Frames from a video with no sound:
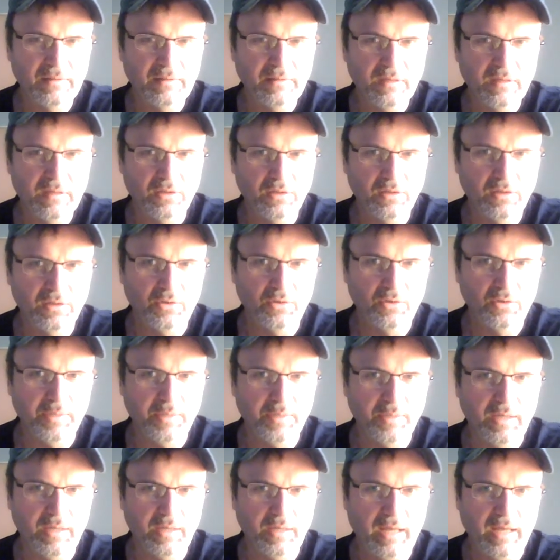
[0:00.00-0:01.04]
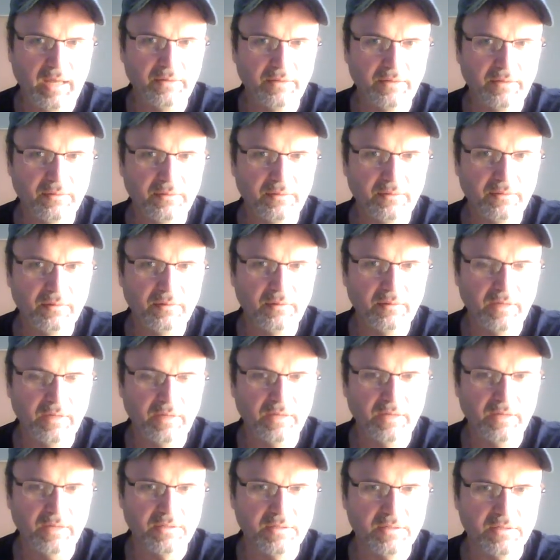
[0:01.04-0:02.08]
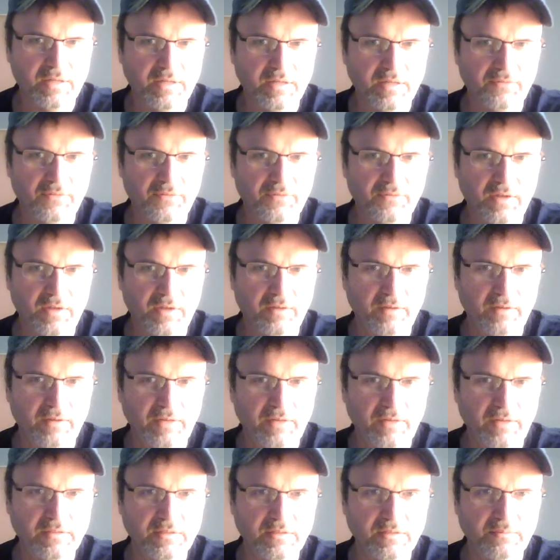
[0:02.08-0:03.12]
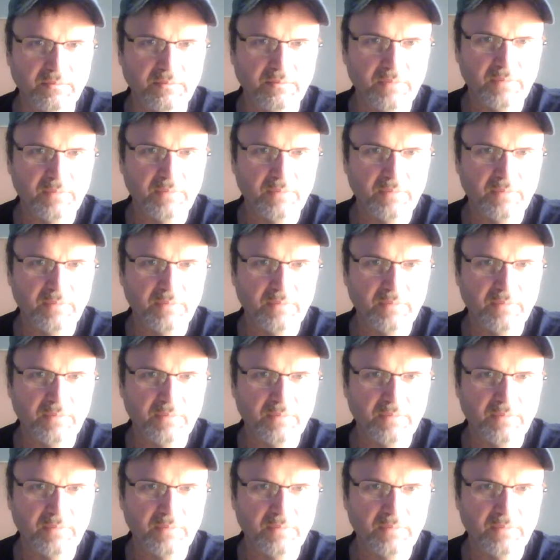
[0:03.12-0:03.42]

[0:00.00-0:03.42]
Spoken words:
a little bit on getting stuff done. I've had some